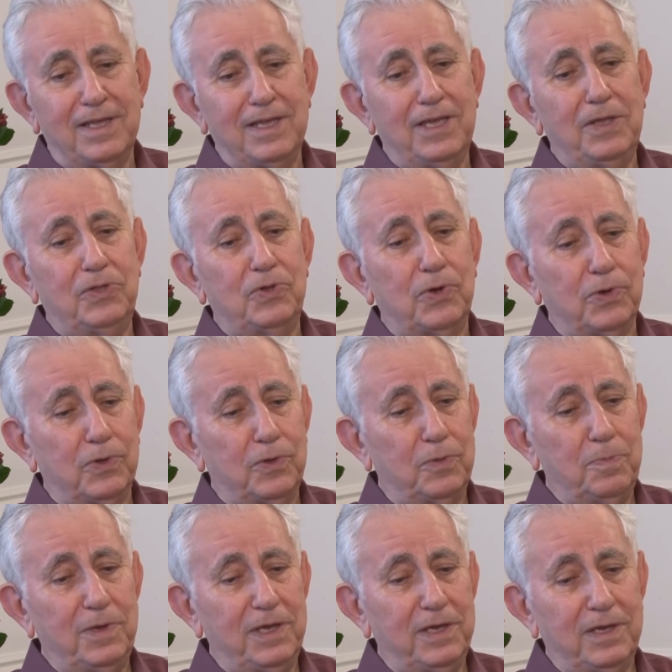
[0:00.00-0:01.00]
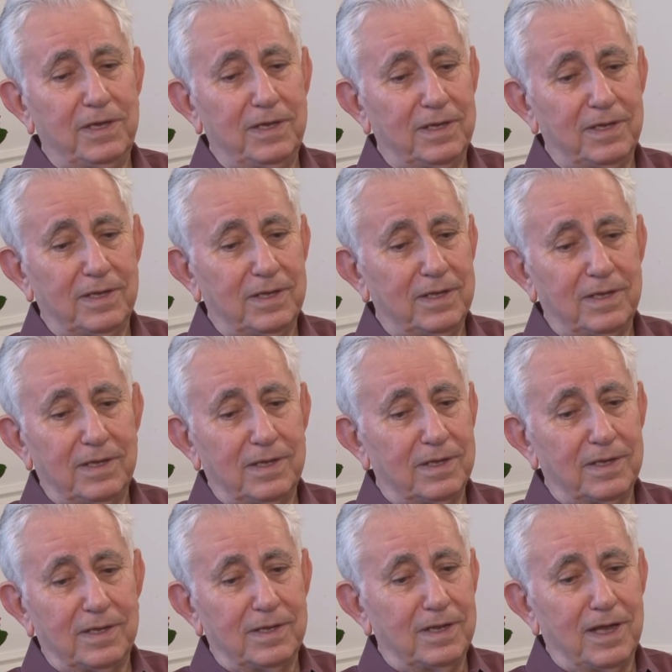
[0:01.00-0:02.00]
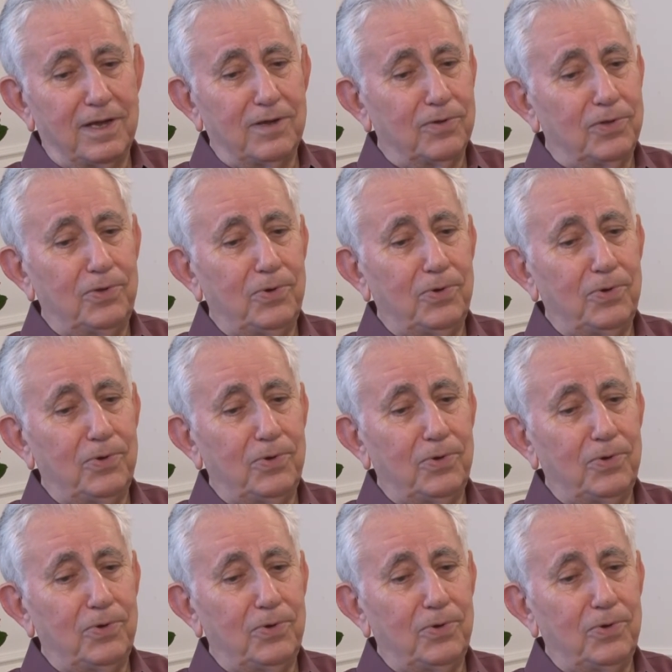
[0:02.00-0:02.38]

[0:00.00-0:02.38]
He taught me how